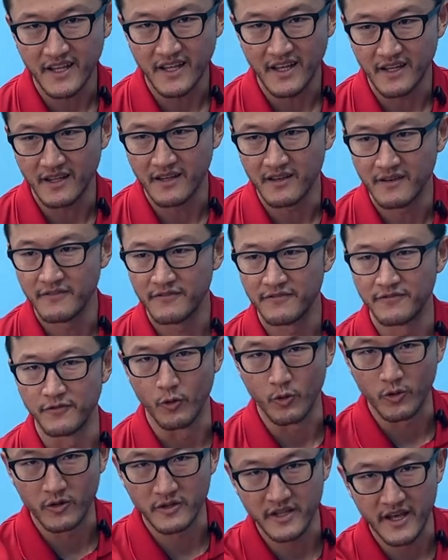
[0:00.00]
kicking
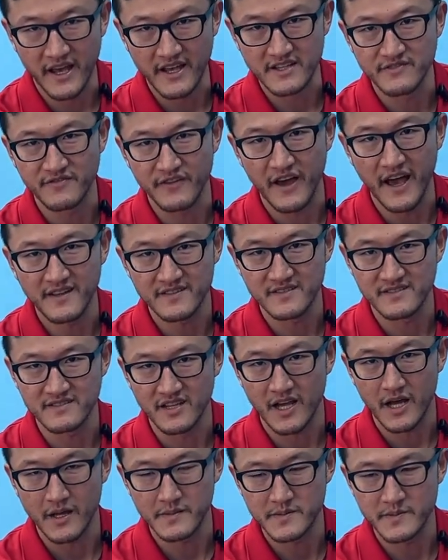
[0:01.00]
forward as fast as
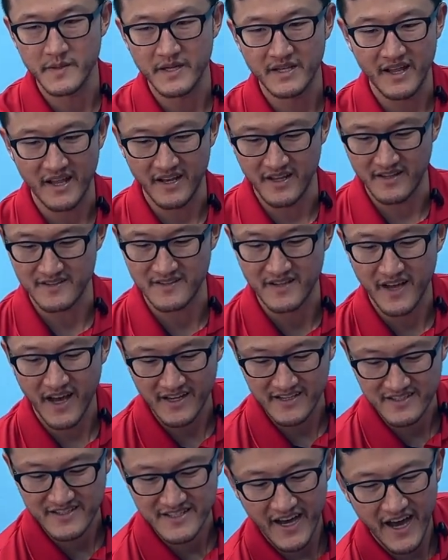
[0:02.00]
topspin, and it's
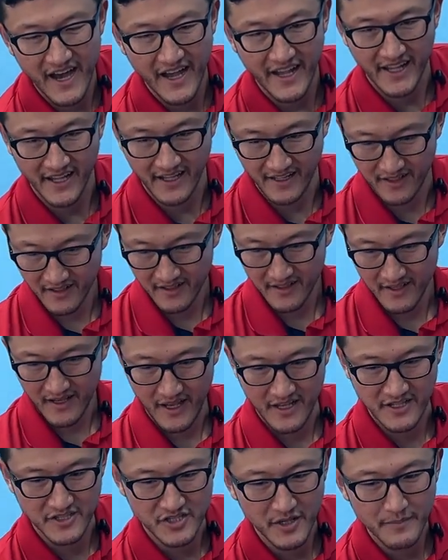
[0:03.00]
not dying
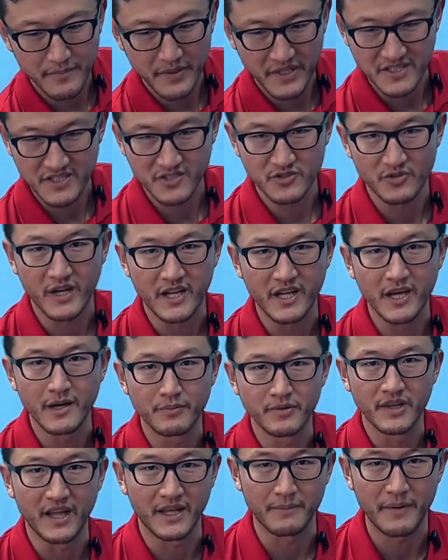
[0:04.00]
and jumping straight
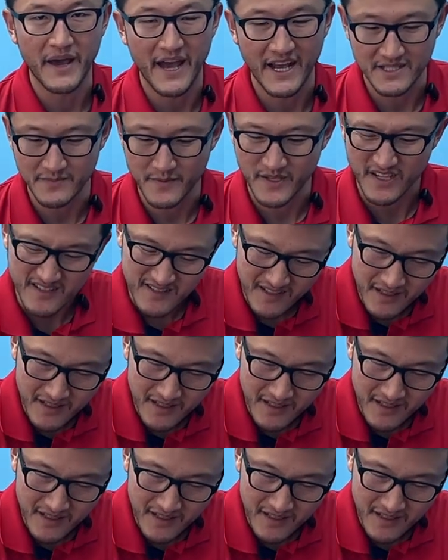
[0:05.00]
up like backspin.